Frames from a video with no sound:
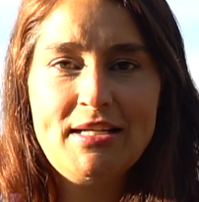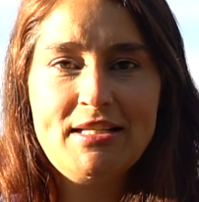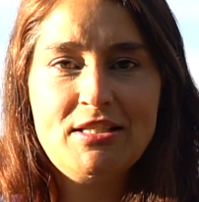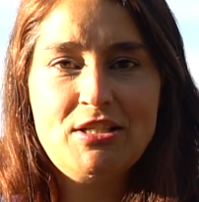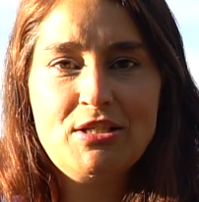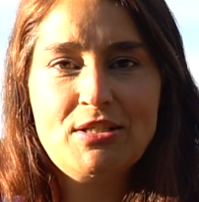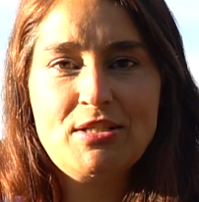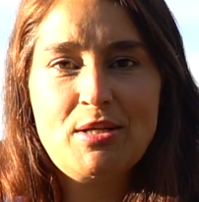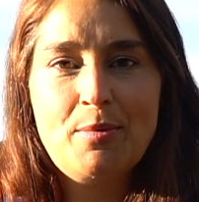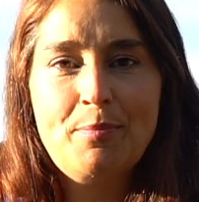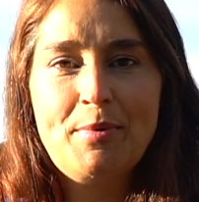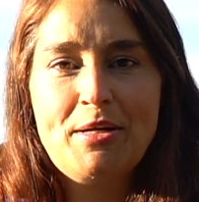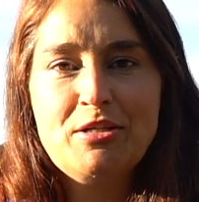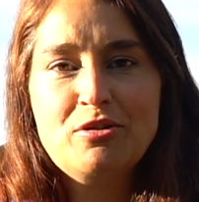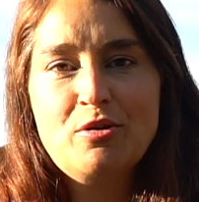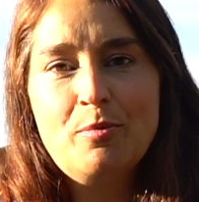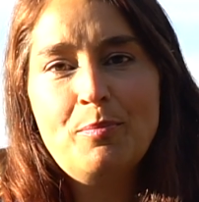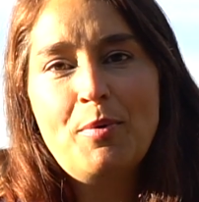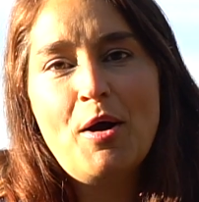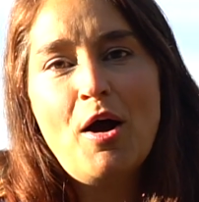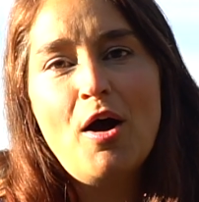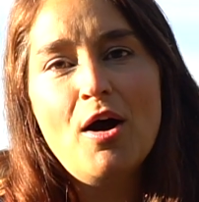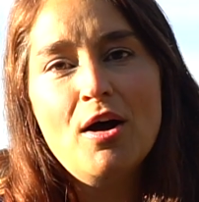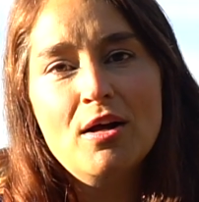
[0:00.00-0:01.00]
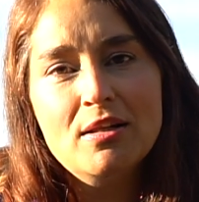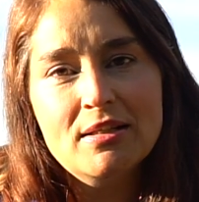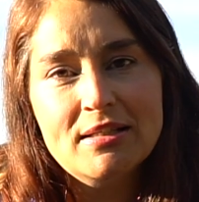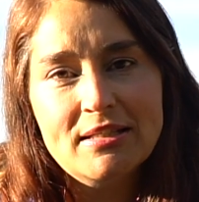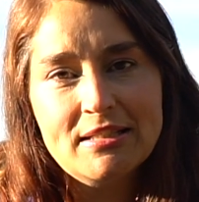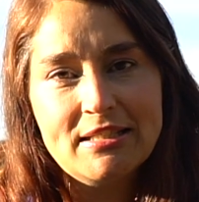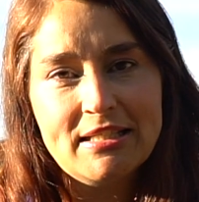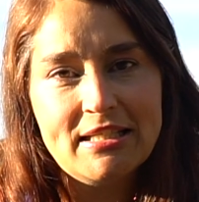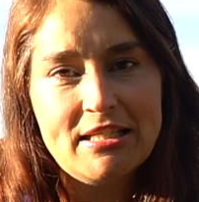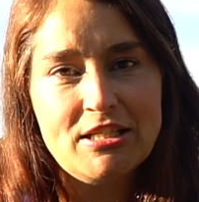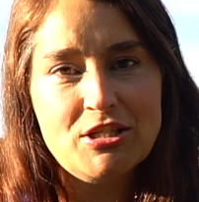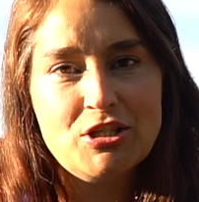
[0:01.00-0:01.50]
It's just a bunch of
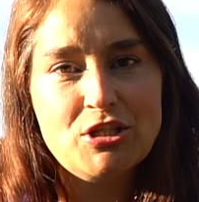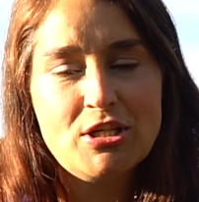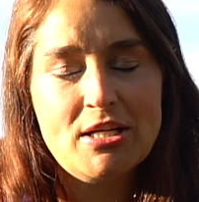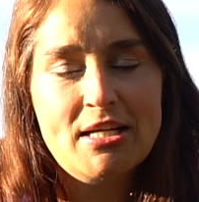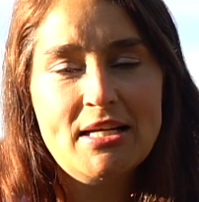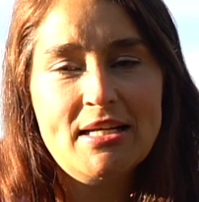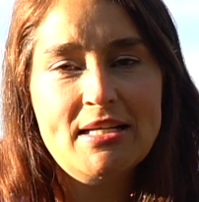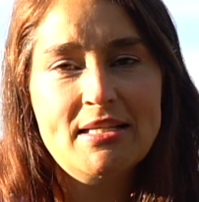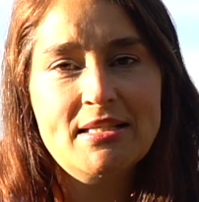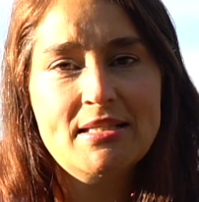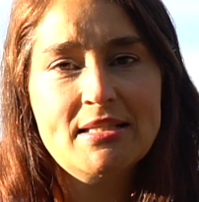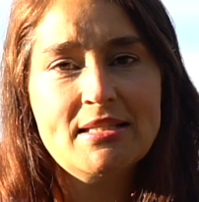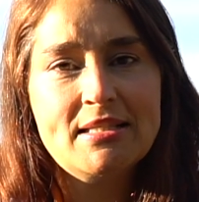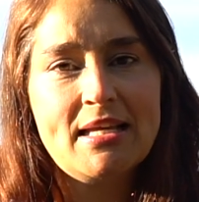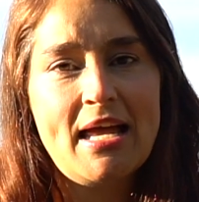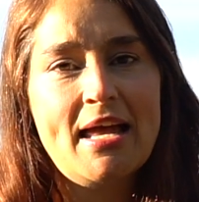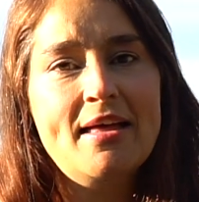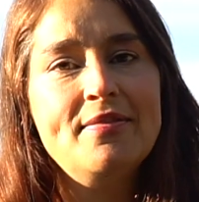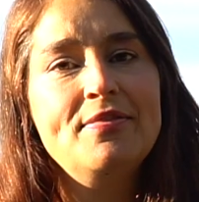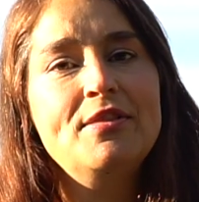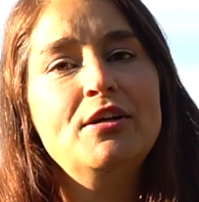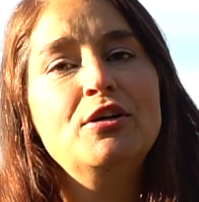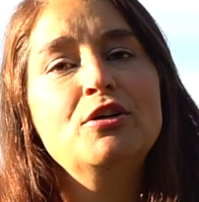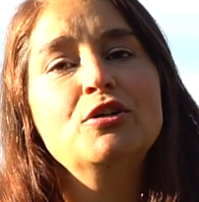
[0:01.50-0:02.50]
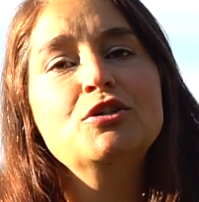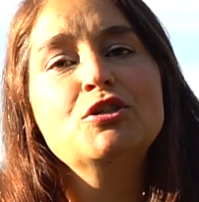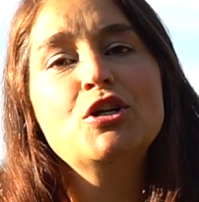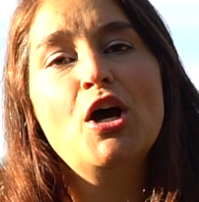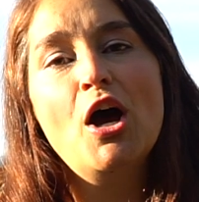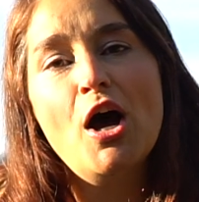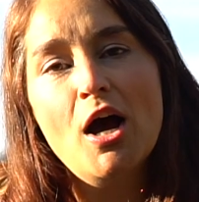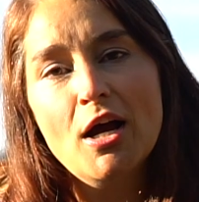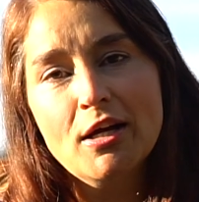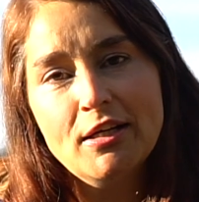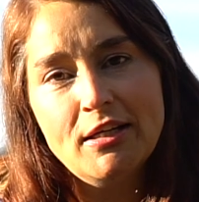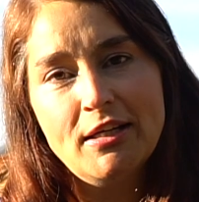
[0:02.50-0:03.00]
politicians, and they're
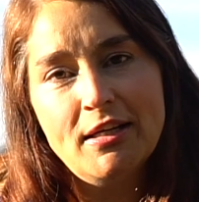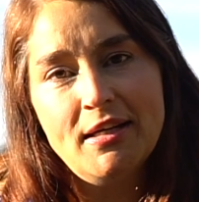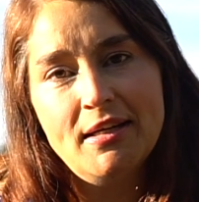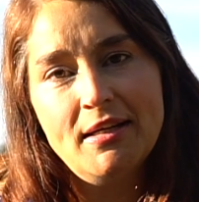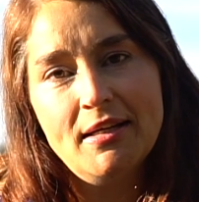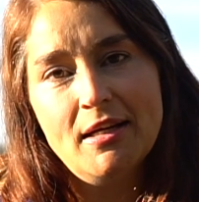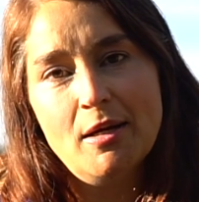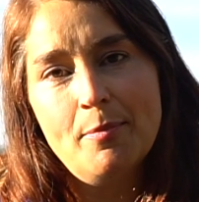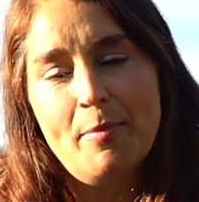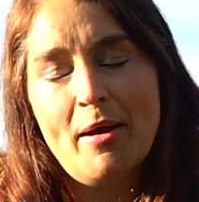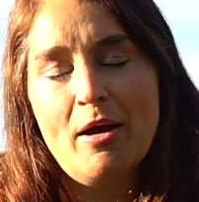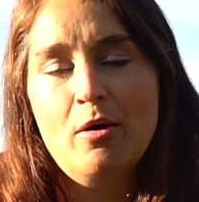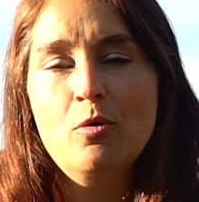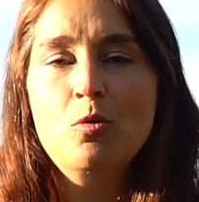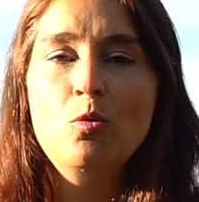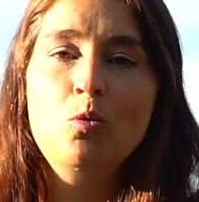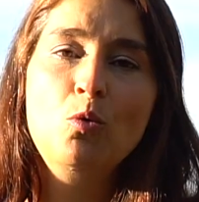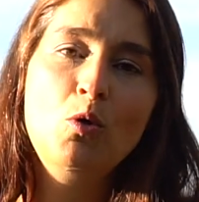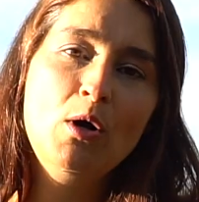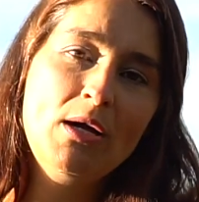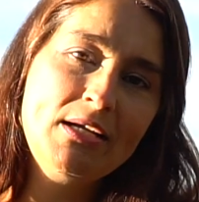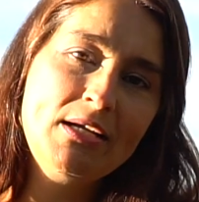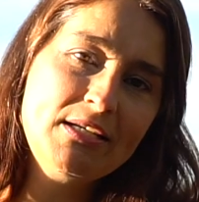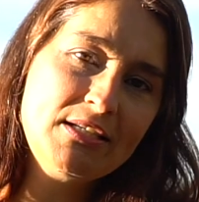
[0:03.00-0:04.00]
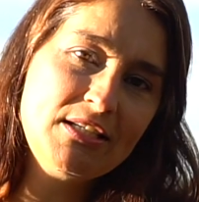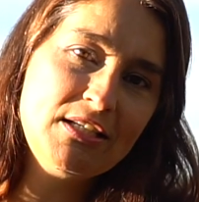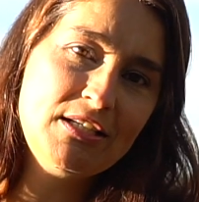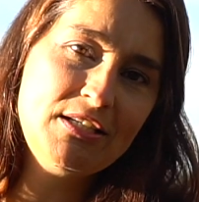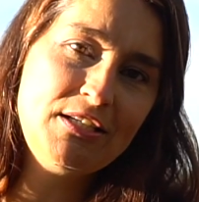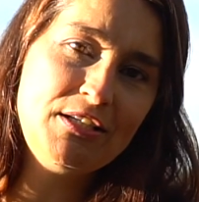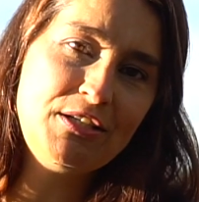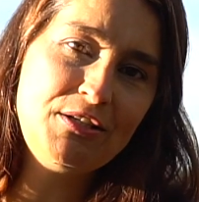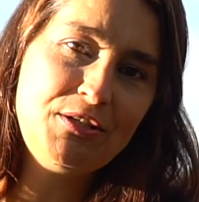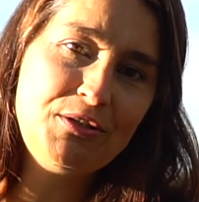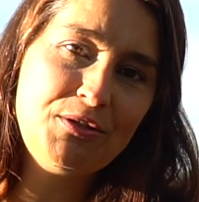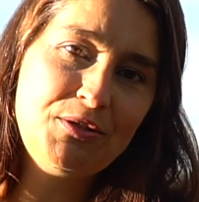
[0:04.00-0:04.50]
talking about what to
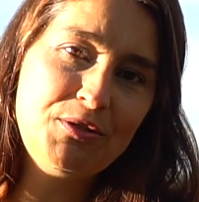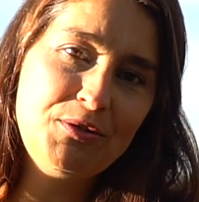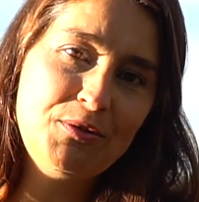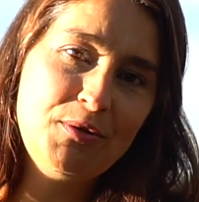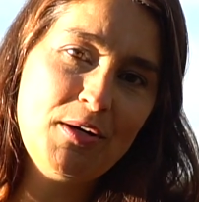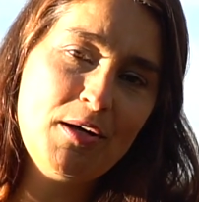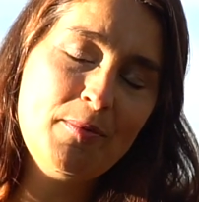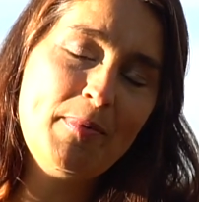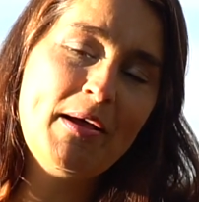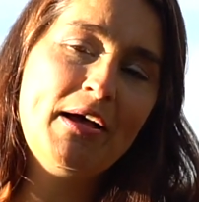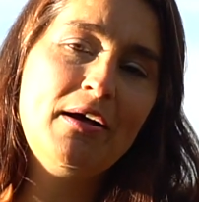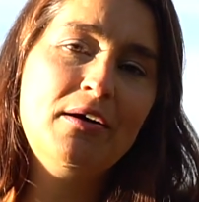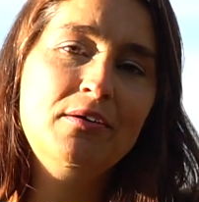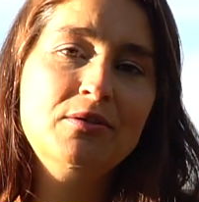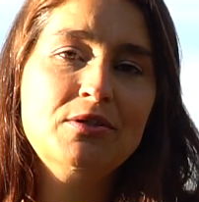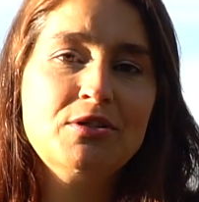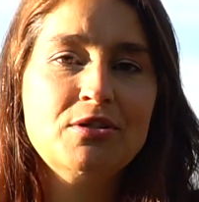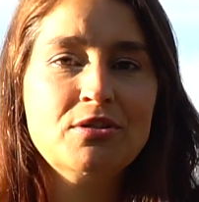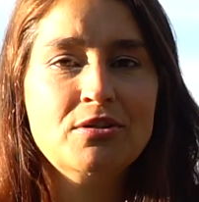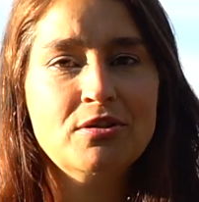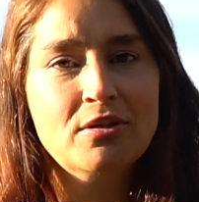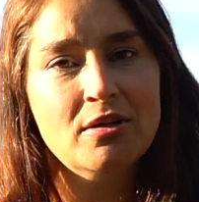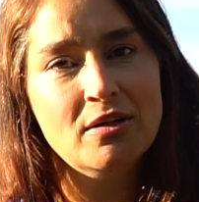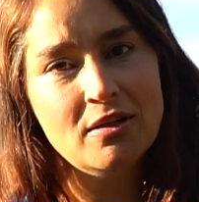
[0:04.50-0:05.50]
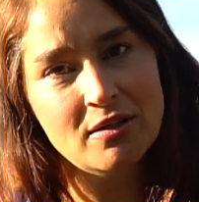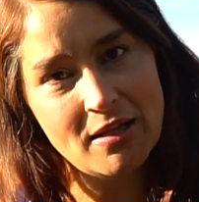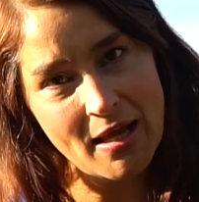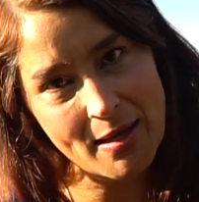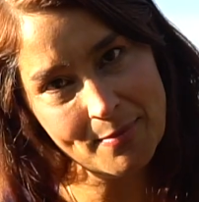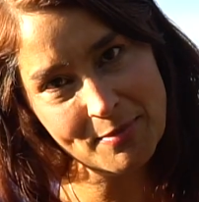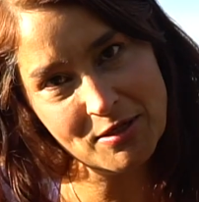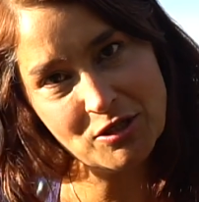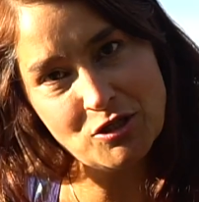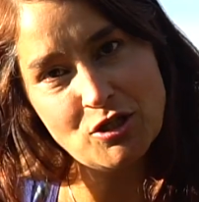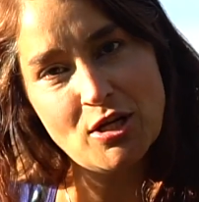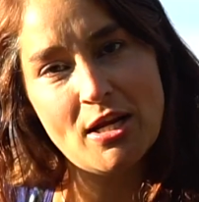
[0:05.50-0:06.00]
do about
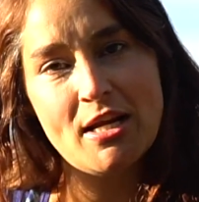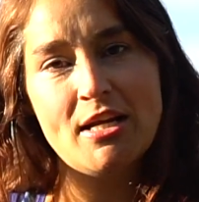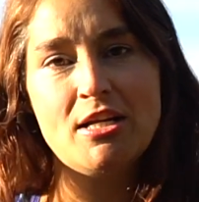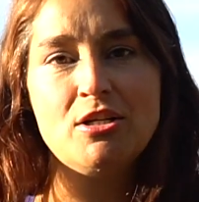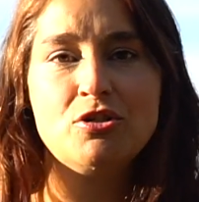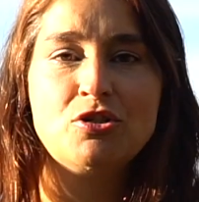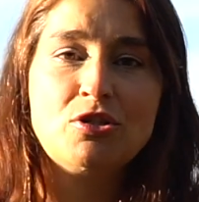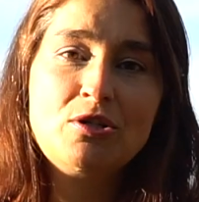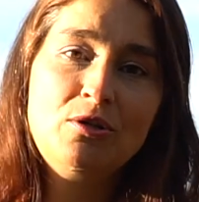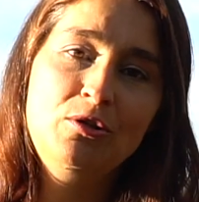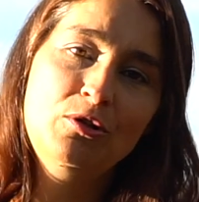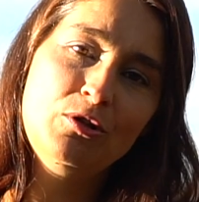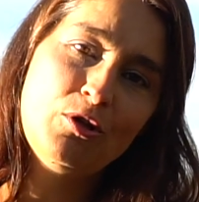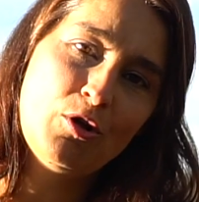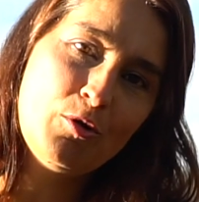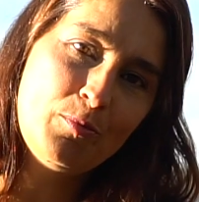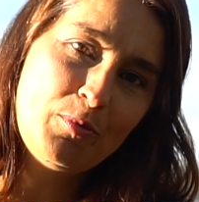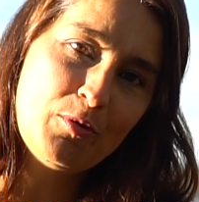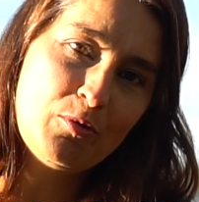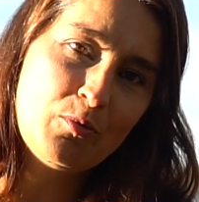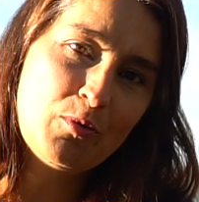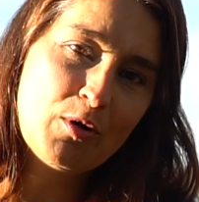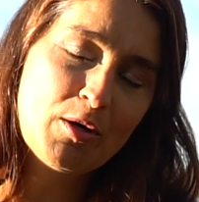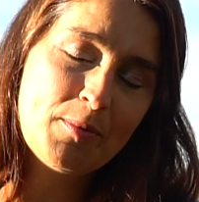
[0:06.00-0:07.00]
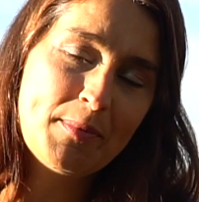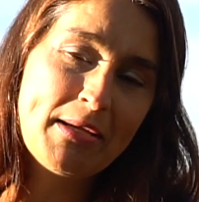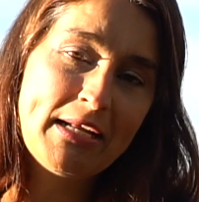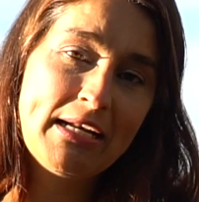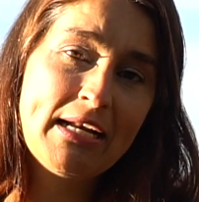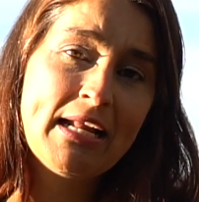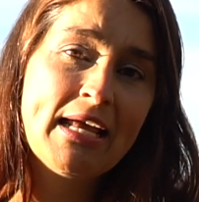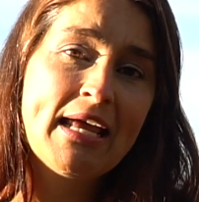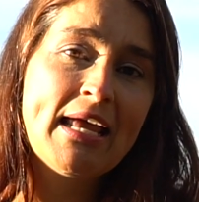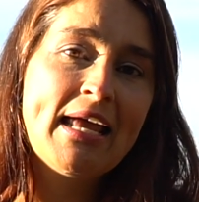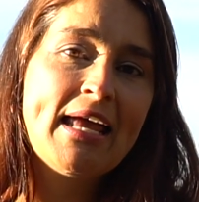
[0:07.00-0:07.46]
climate change and global warming.